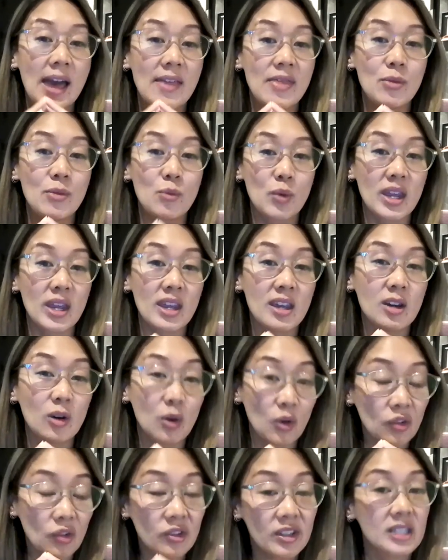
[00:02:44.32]
And we
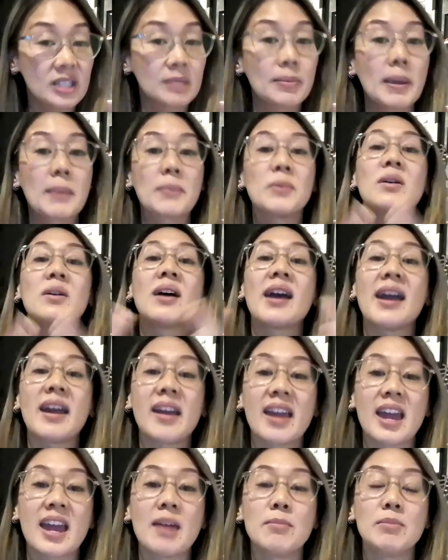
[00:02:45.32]
call these people
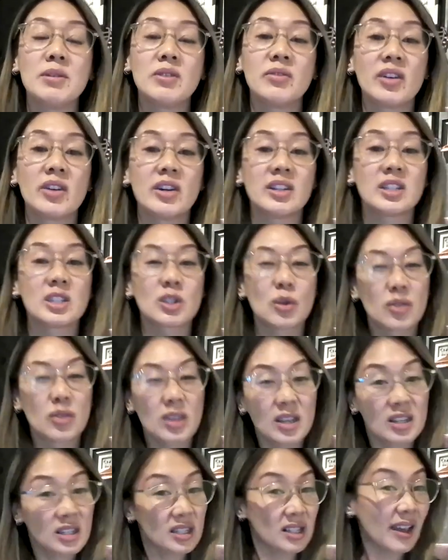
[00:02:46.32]
ambiverts.
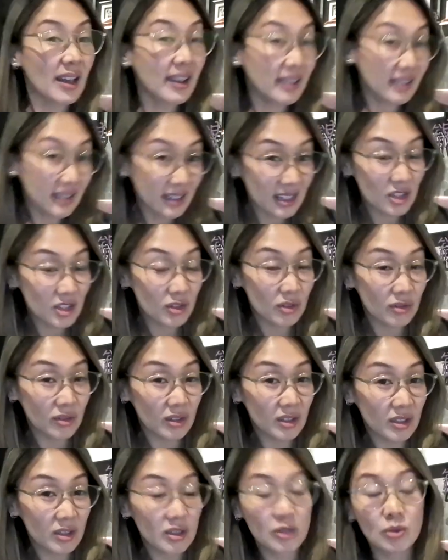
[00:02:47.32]
So they're slightly
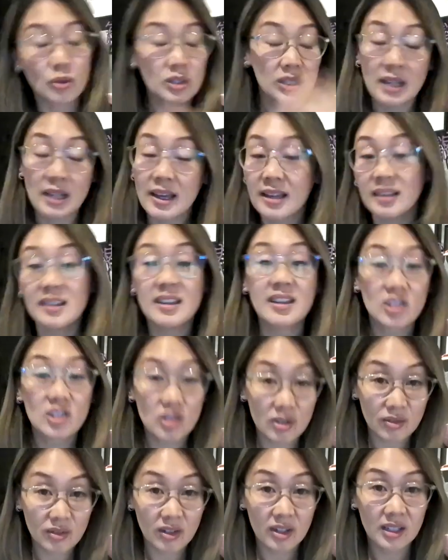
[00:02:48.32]
introverted or slightly
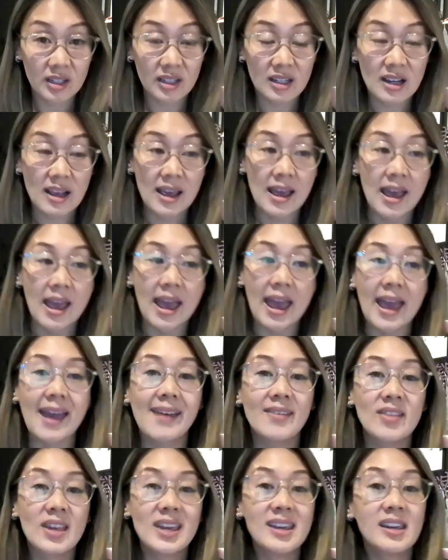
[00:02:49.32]
extroverted,
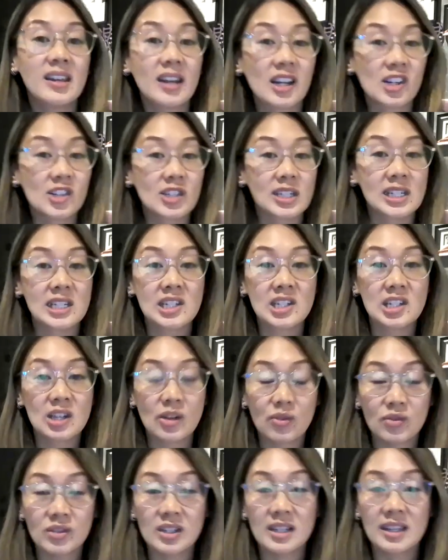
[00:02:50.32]
and they can actually
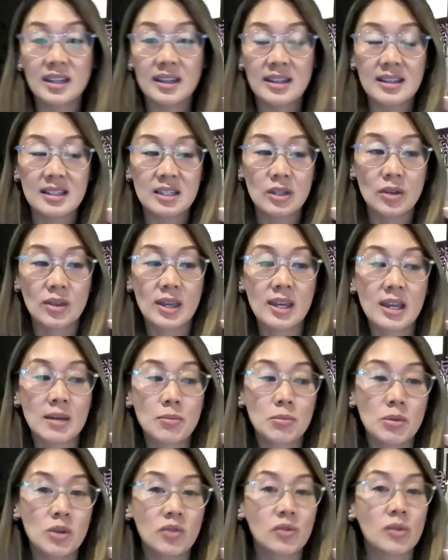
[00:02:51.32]
shift gears. So they
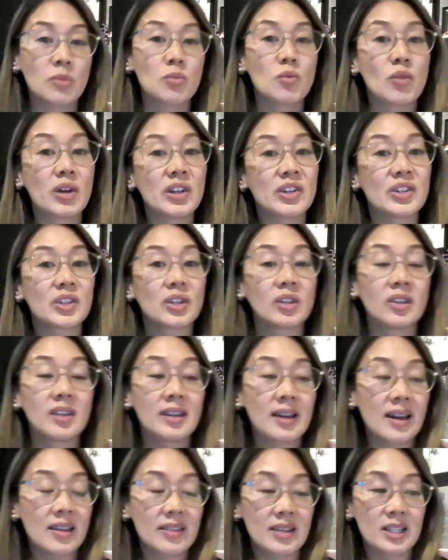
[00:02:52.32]
can move from one to
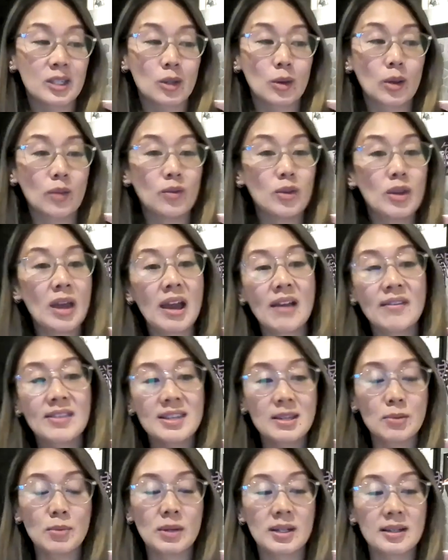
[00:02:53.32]
the other. So if you
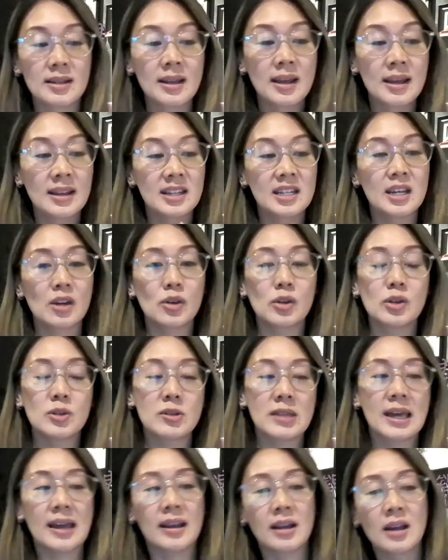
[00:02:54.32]
have someone tell
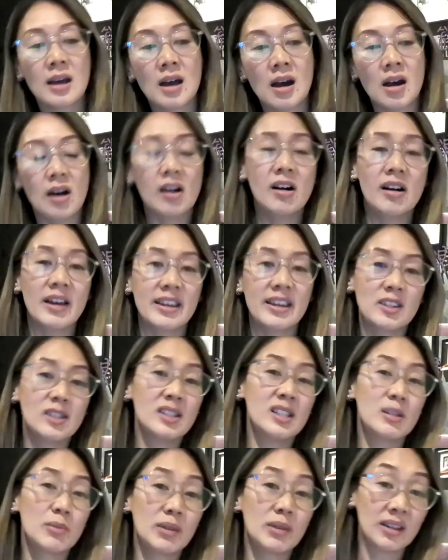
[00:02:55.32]
you that, oh, I
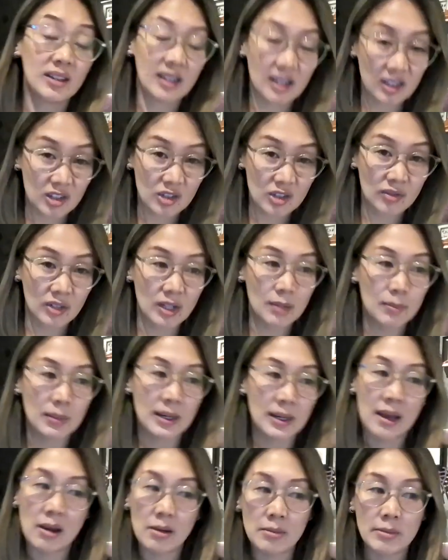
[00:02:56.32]
used to be an extrovert,
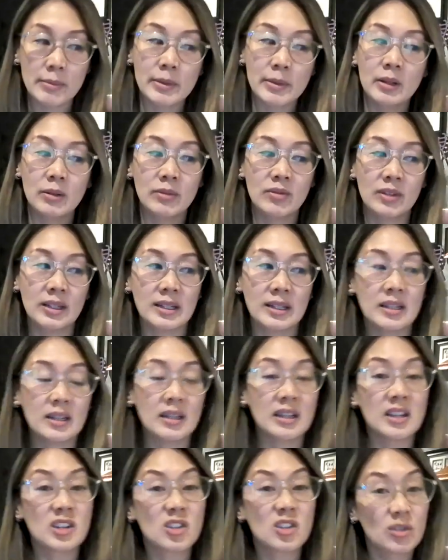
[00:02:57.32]
but now I'm a bit of an
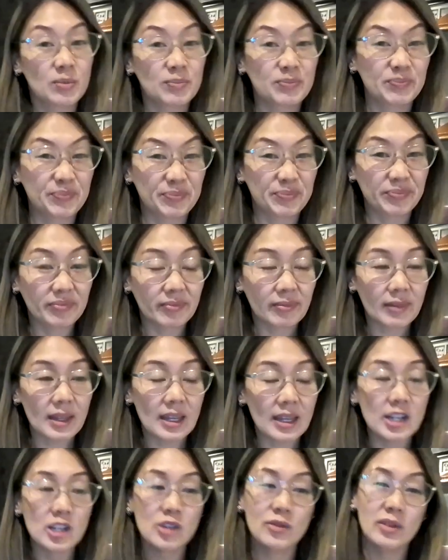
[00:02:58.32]
inch
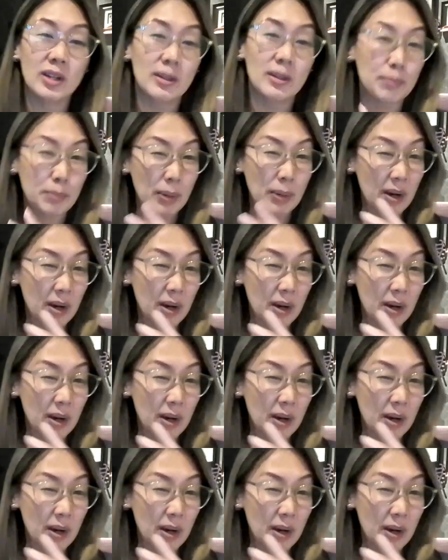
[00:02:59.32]
introvert,